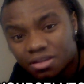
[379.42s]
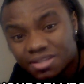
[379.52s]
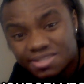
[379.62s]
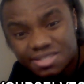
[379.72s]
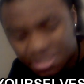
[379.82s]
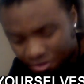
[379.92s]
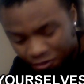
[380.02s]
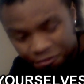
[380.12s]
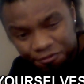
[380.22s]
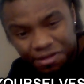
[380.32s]
This is
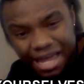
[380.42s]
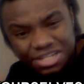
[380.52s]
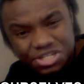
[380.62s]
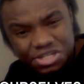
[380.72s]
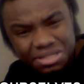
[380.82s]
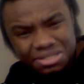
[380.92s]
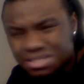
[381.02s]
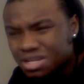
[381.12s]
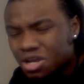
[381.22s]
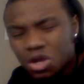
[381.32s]
flesh. This is